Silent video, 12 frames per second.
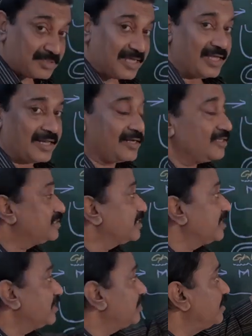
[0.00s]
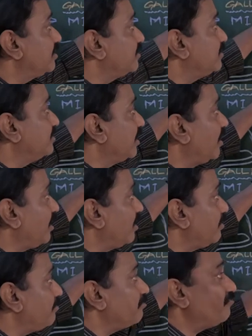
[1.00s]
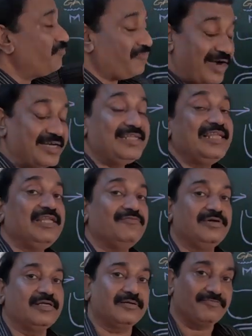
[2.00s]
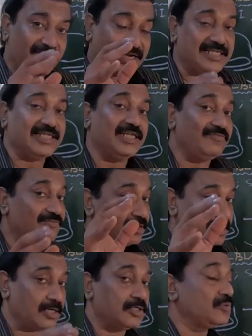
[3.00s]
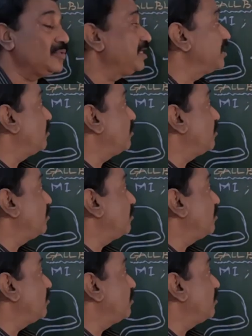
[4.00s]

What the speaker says: there, see, the fatty liver not only